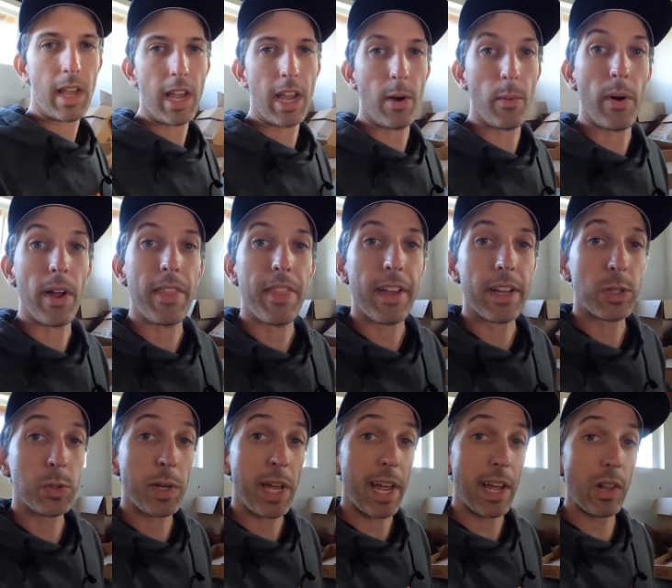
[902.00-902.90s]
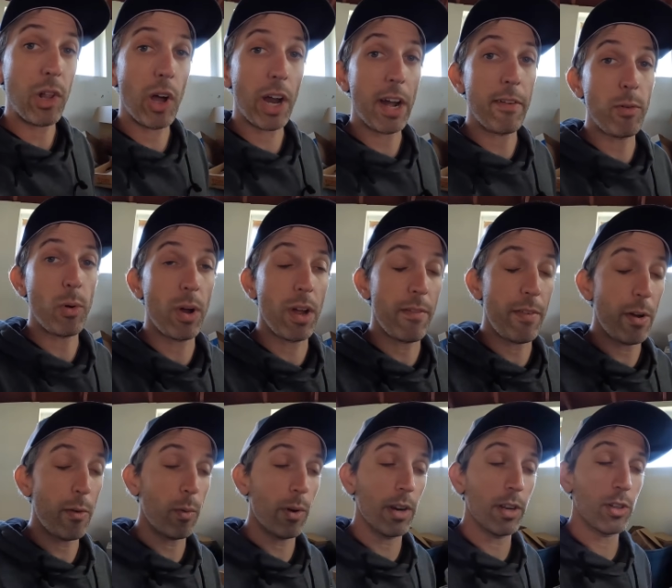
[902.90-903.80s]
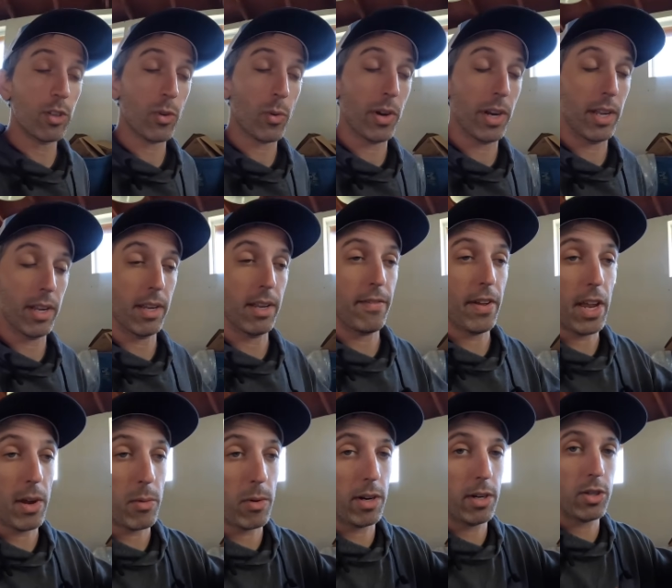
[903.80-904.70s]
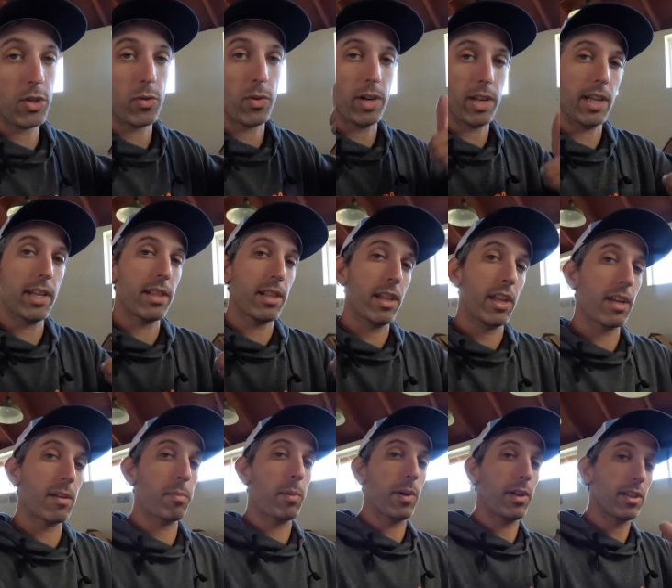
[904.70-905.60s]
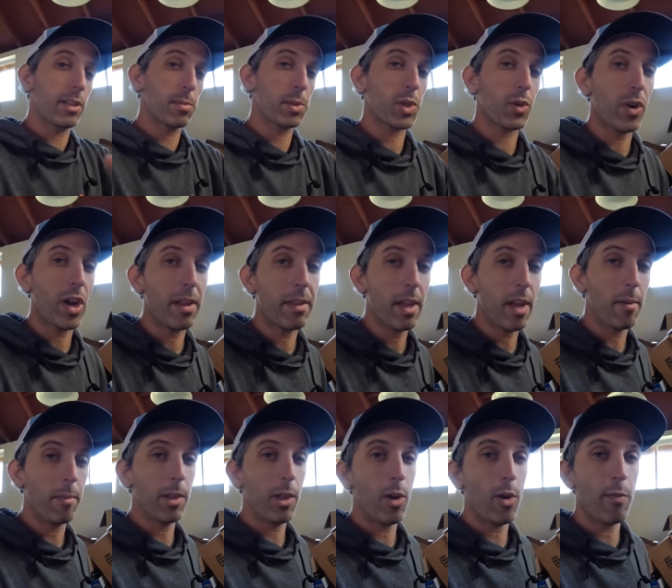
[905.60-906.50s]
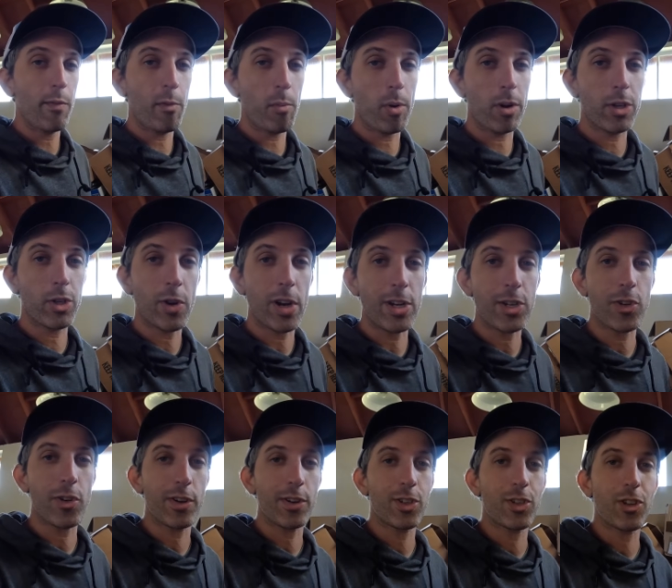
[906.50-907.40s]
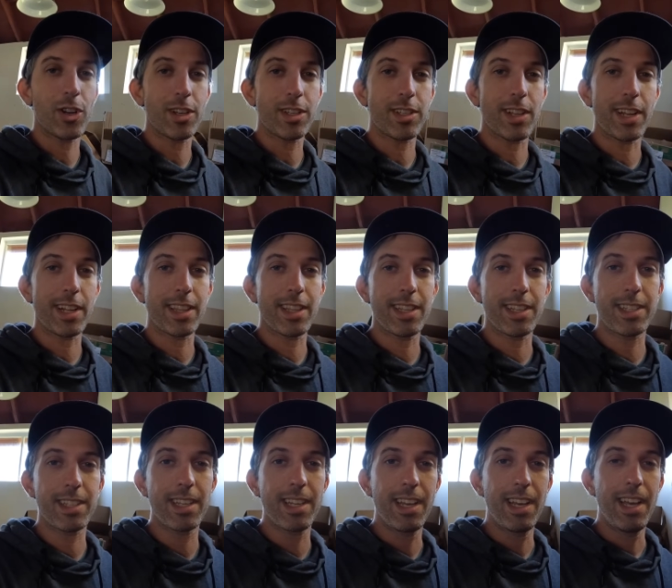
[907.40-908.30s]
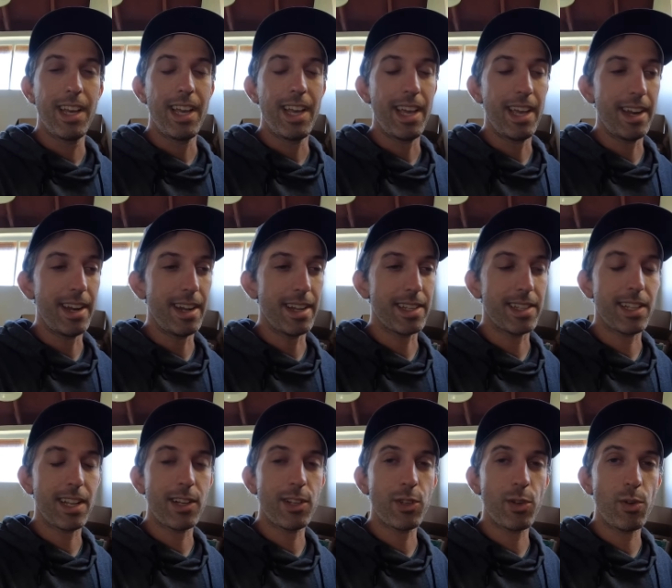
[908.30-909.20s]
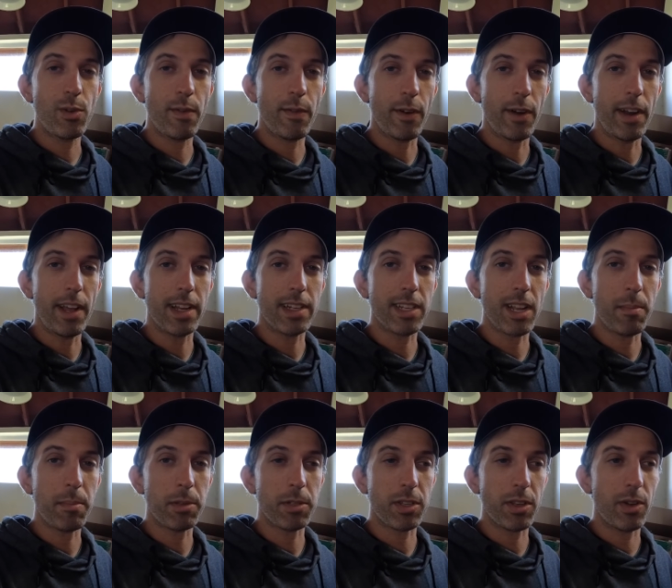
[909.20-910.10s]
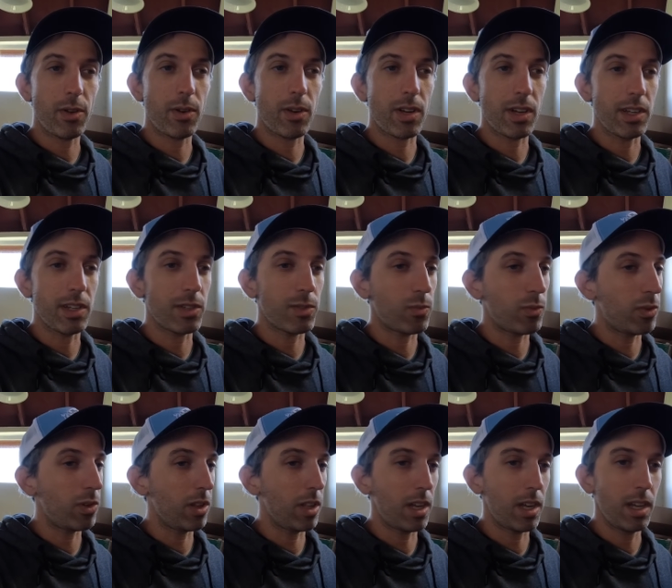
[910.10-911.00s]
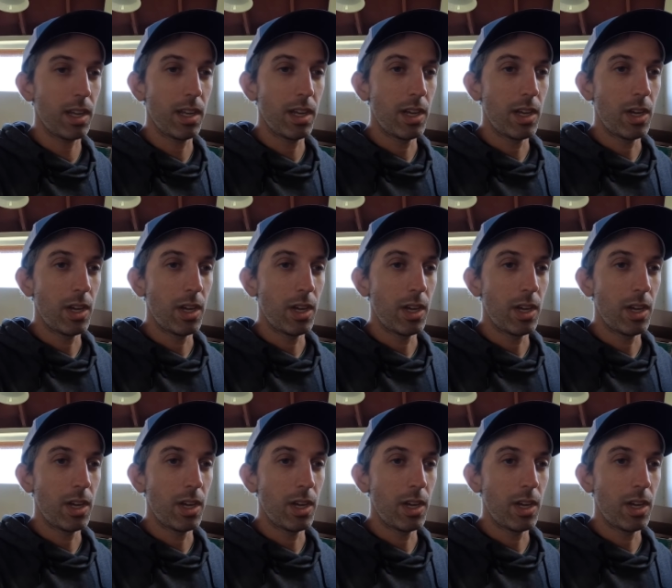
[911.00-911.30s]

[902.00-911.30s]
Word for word: Anyway, thanks for tagging along, everyone. If everyone enjoyed it, if anyone enjoyed it, hit the like button, subscribe down below for more treasure hunts just like this, and uh, stay tuned for next episode because we'll uh,